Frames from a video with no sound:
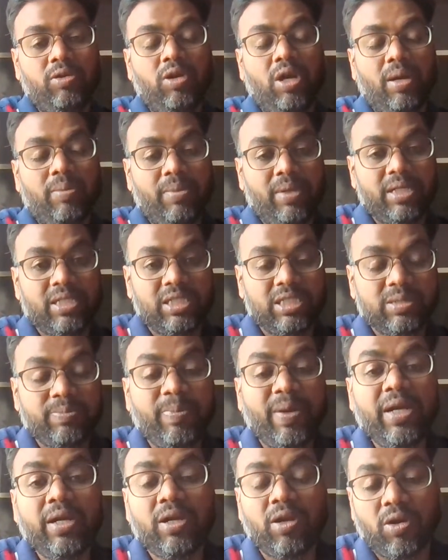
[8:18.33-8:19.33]
have
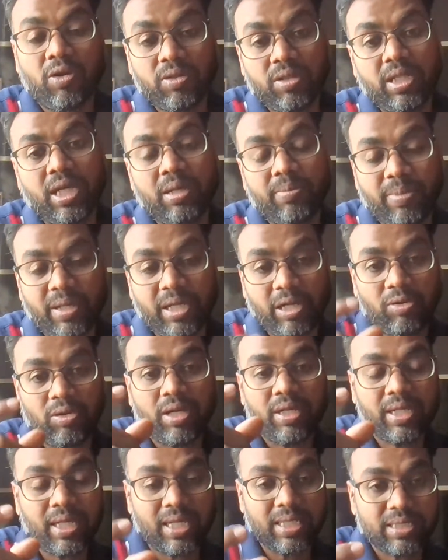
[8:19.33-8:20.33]
spent on that
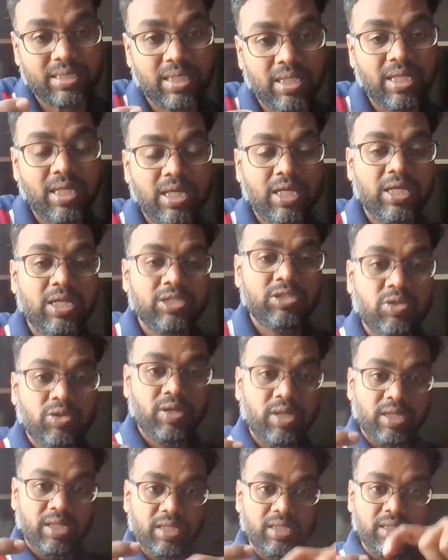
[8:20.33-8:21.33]
particular task.
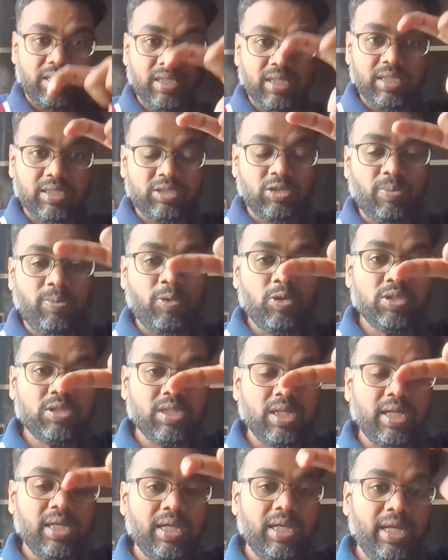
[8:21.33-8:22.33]
So suppose
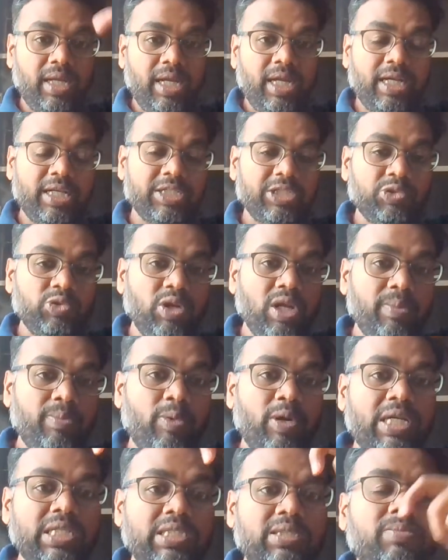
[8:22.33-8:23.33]
8 story
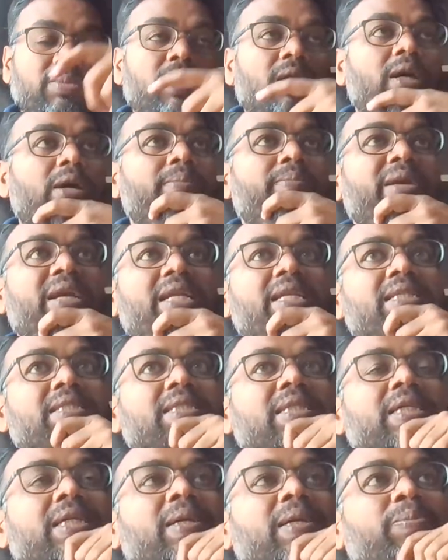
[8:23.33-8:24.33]
points means
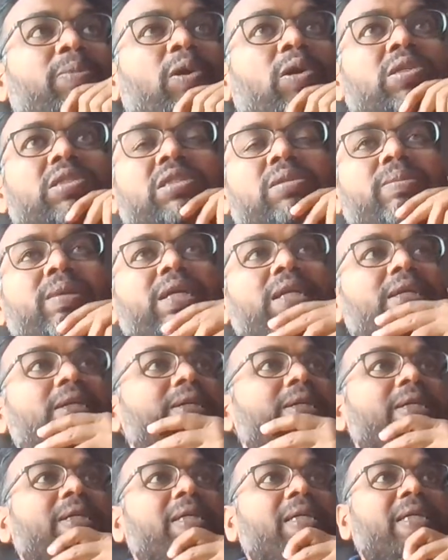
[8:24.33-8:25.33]
approximate
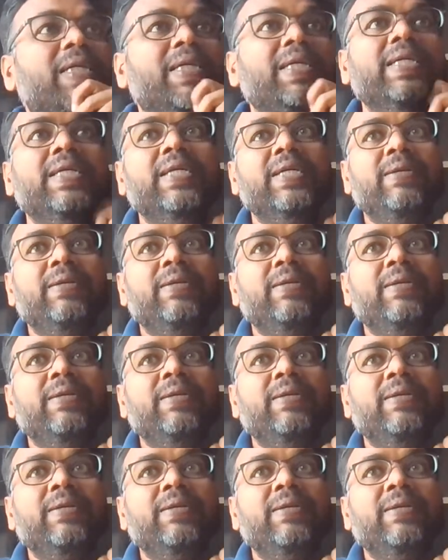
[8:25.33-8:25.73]
8